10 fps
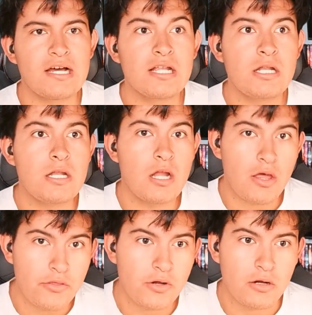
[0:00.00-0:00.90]

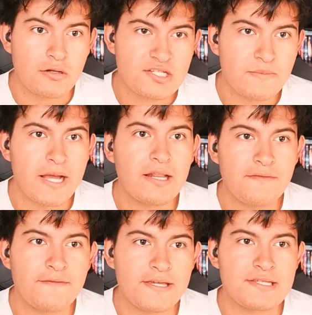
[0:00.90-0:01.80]
another smiley
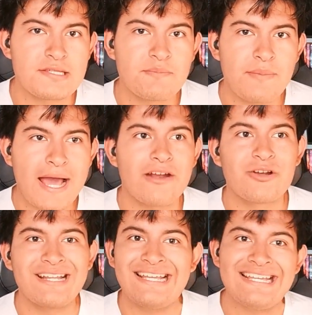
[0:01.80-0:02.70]
face
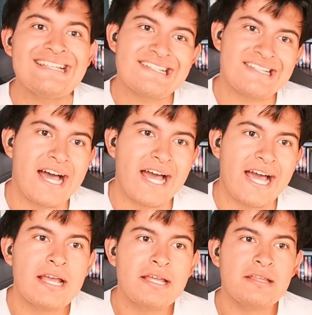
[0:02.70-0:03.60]
pattern inside
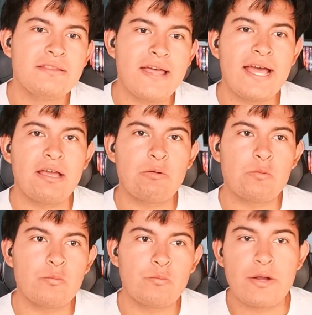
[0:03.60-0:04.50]
that
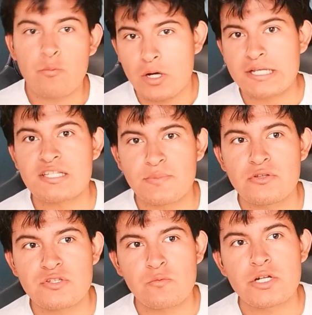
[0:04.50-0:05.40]
when one
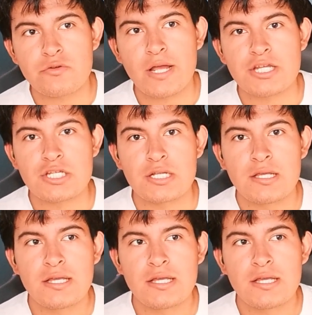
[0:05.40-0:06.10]
explodes in one direction,